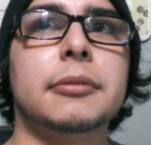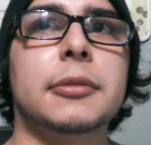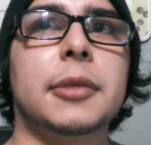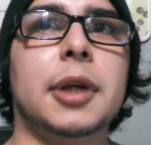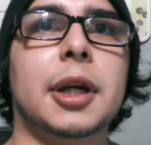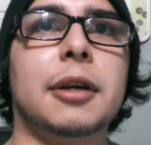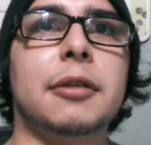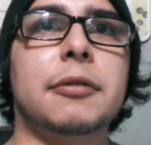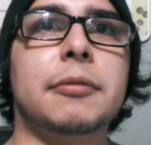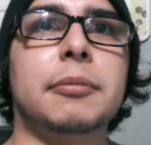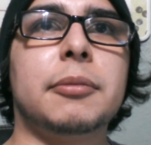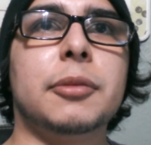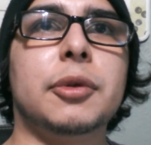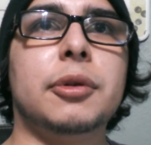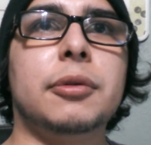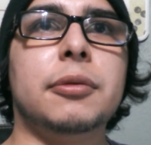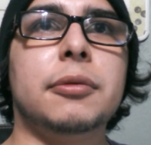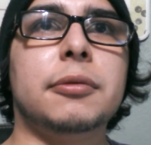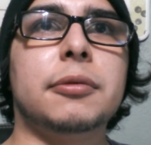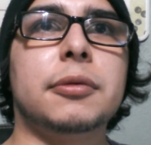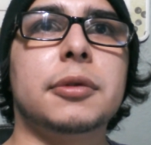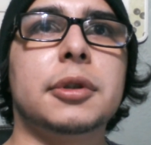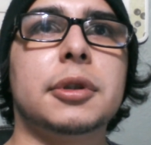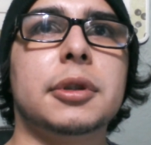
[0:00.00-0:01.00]
have
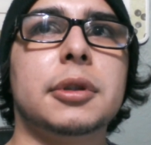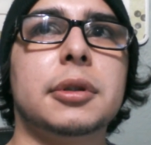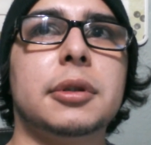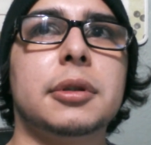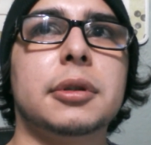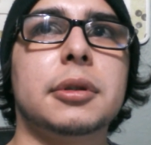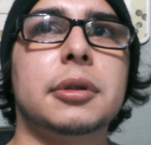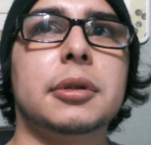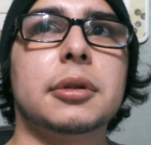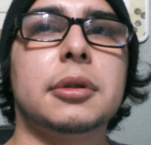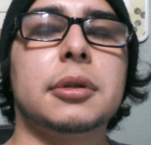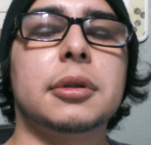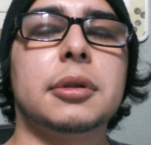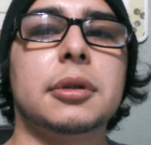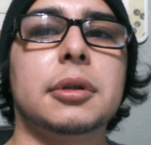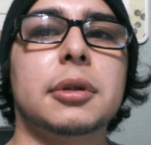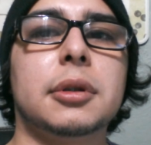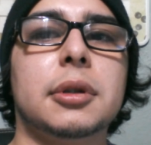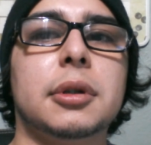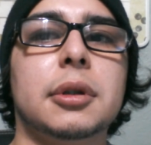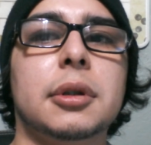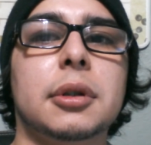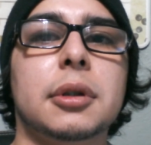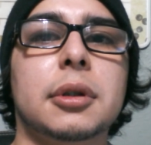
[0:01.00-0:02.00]
moved.
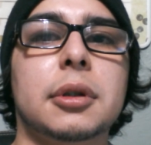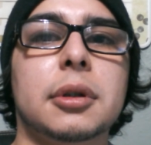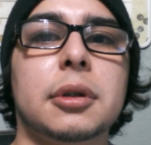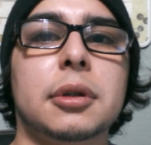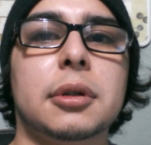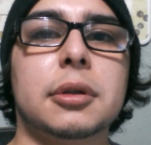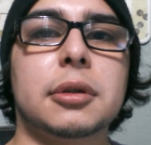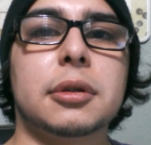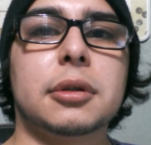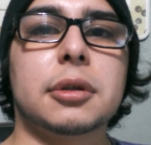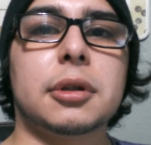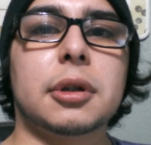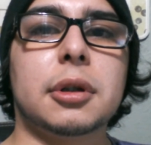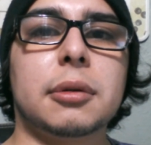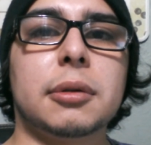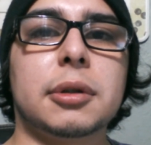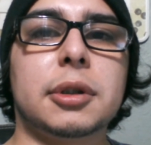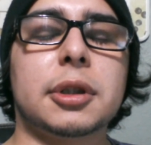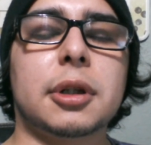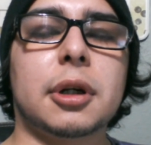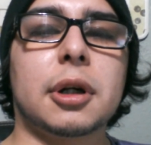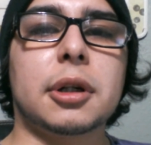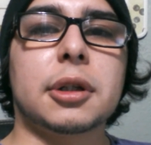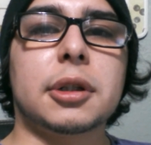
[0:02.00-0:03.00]
So
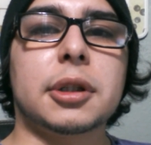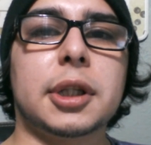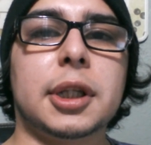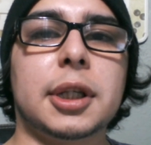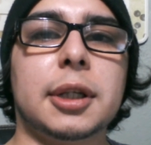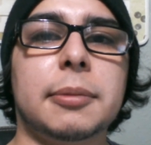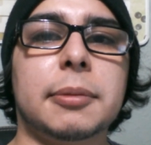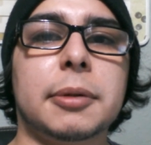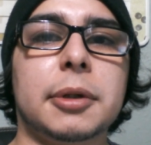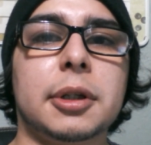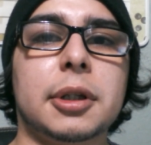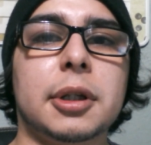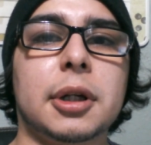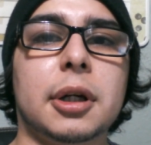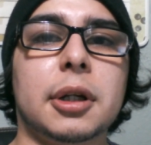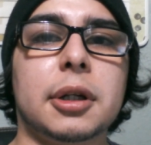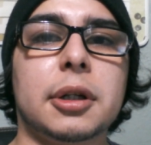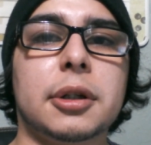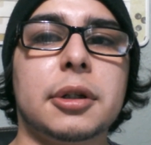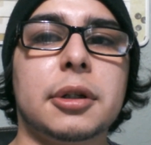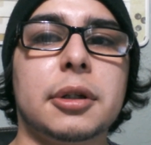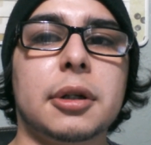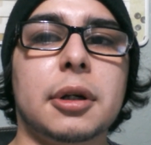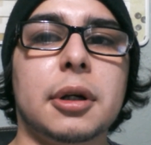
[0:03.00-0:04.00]
it's hard to keep in
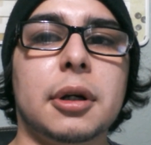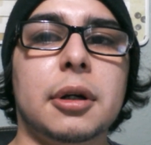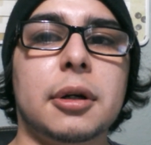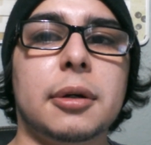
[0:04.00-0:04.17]
touch.